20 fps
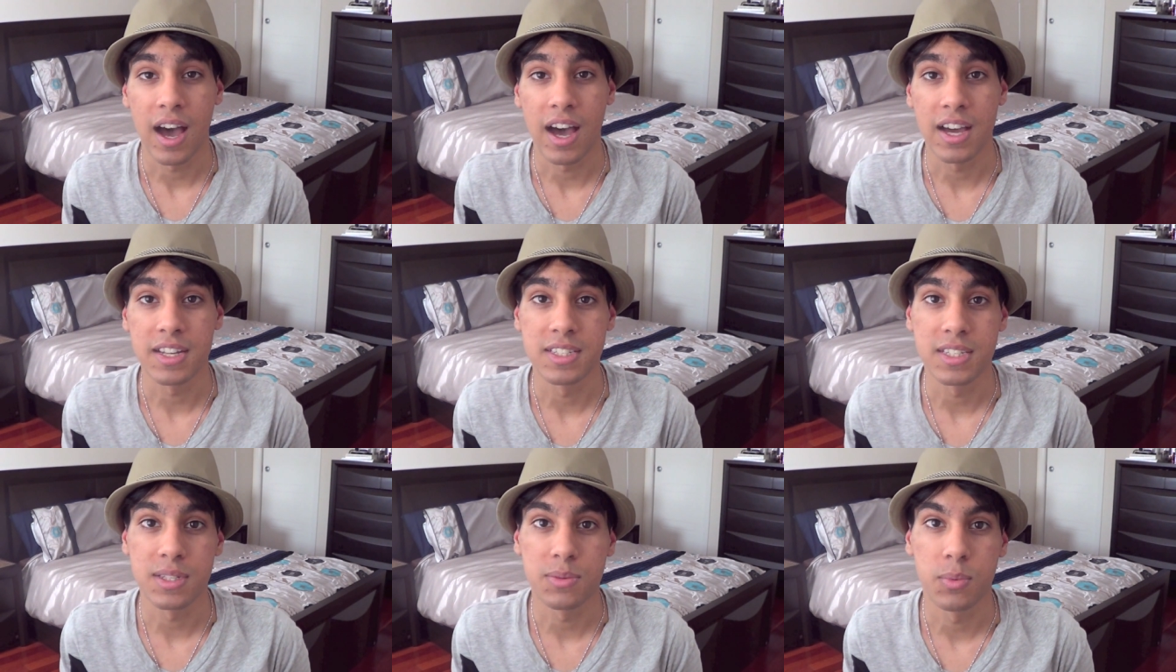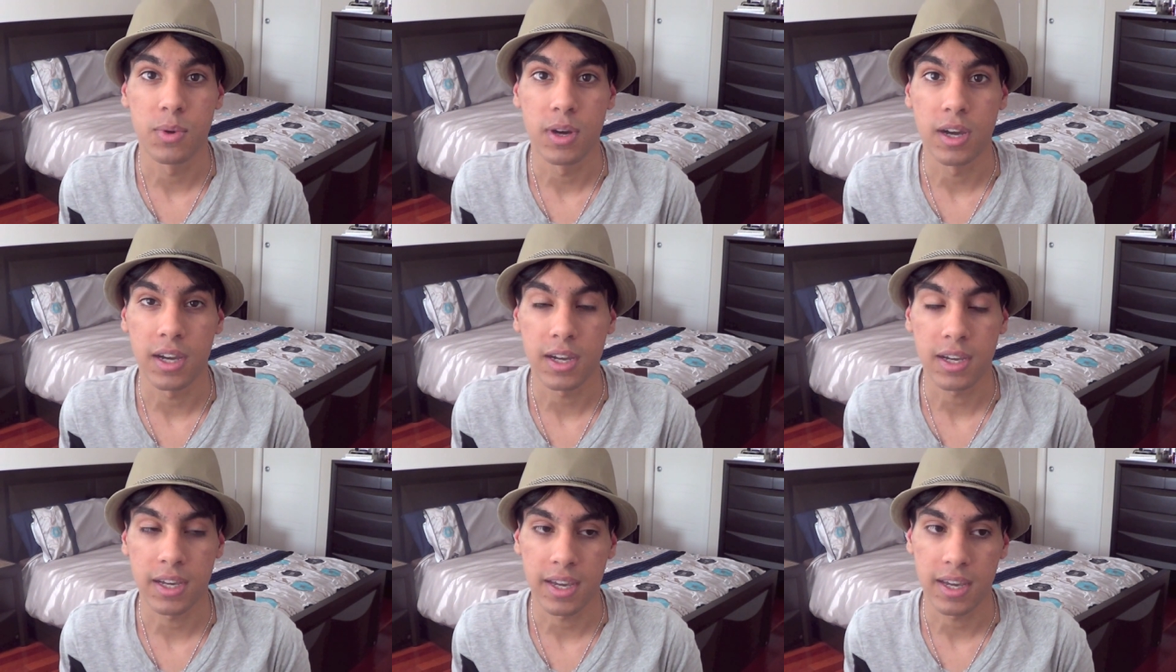I did
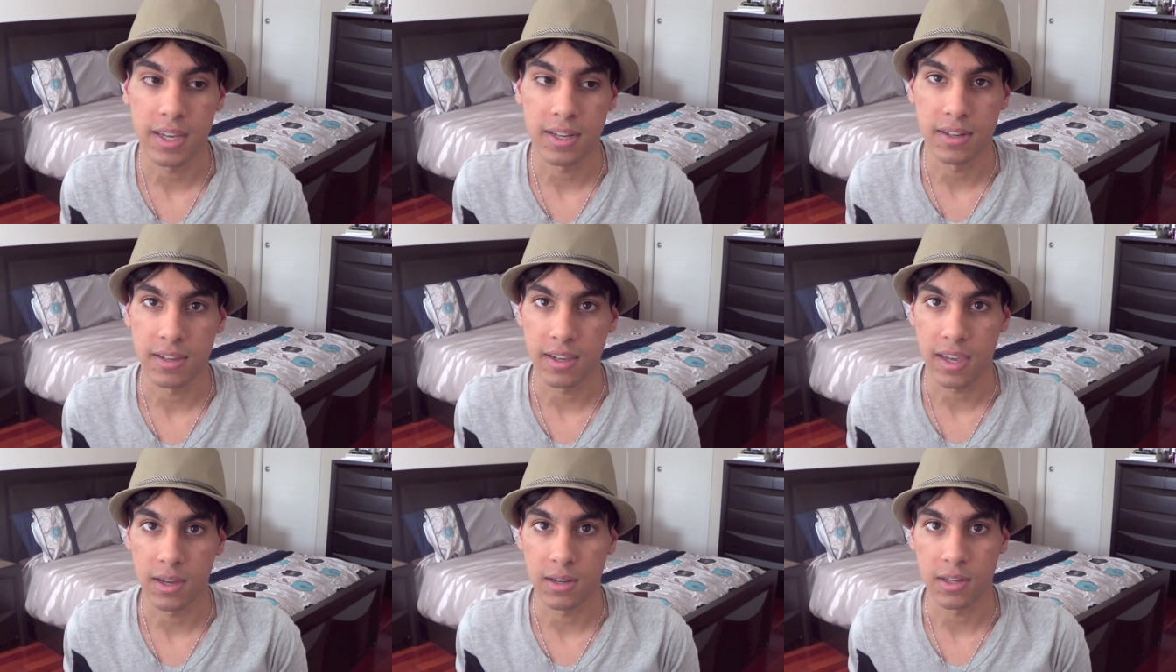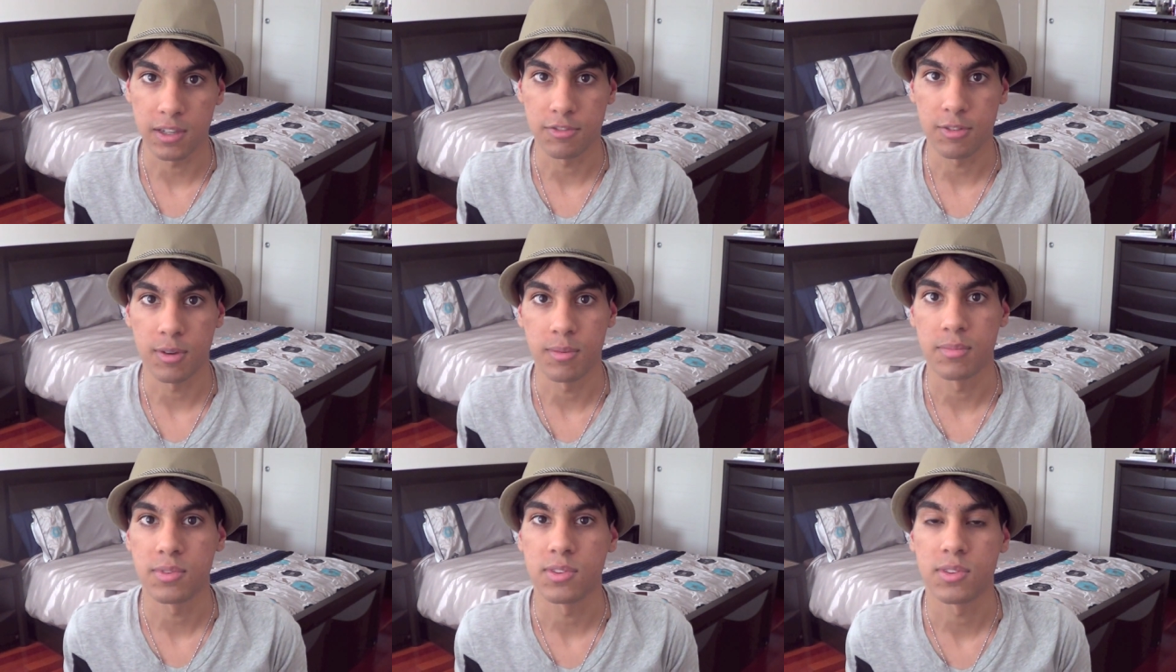work at an accounting
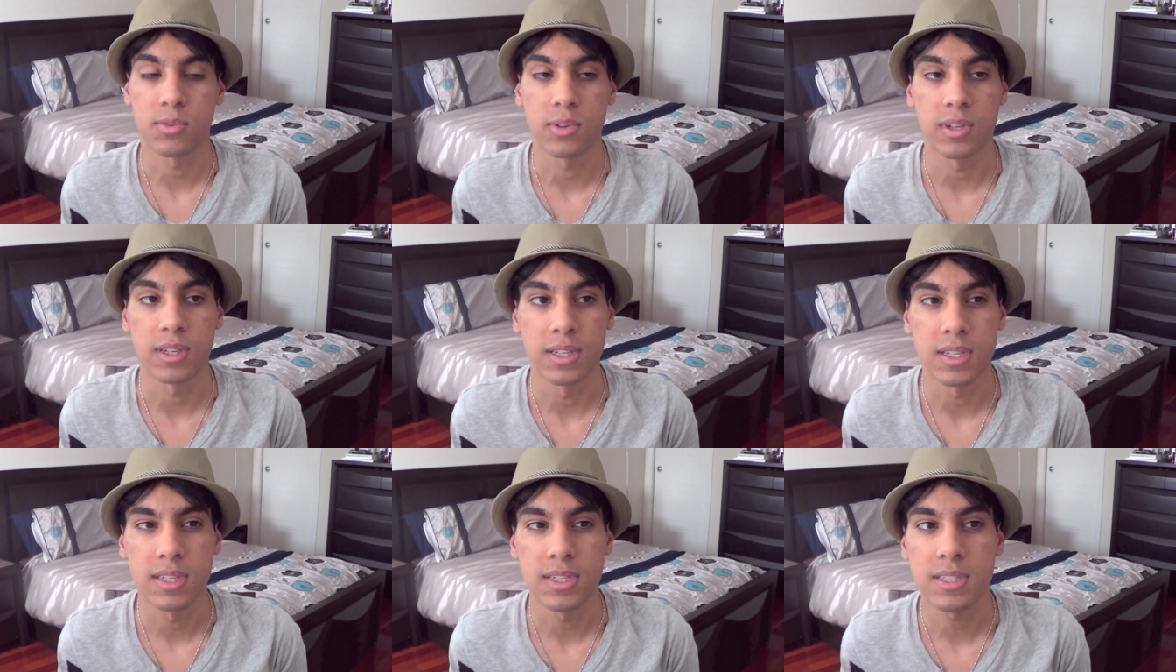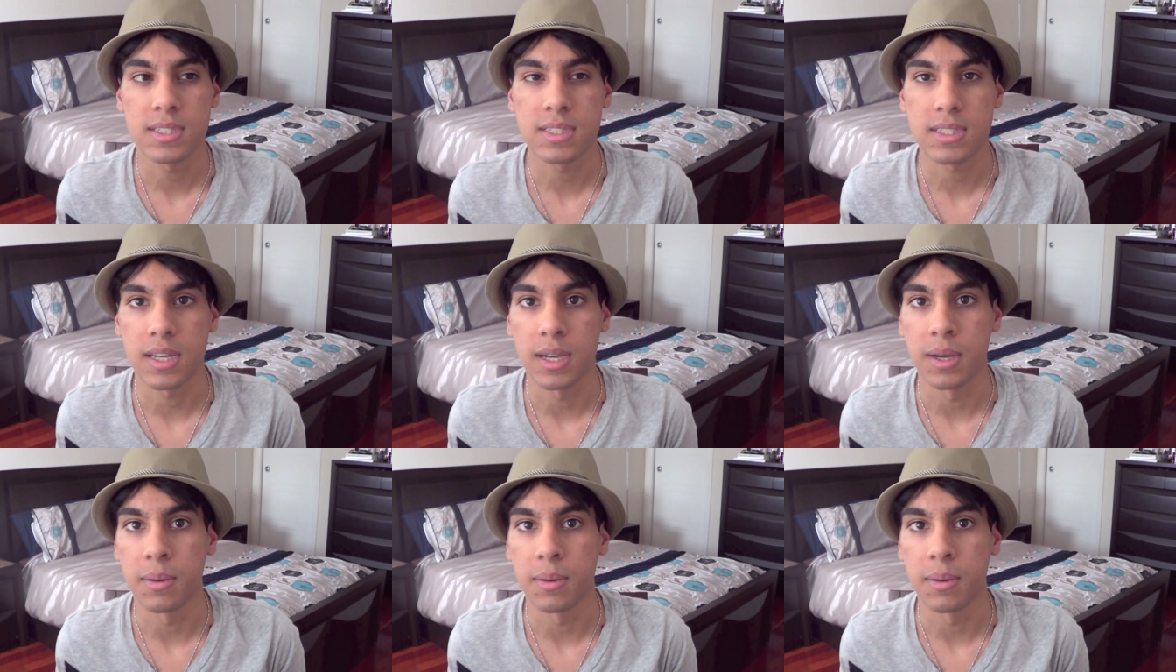firm for three years.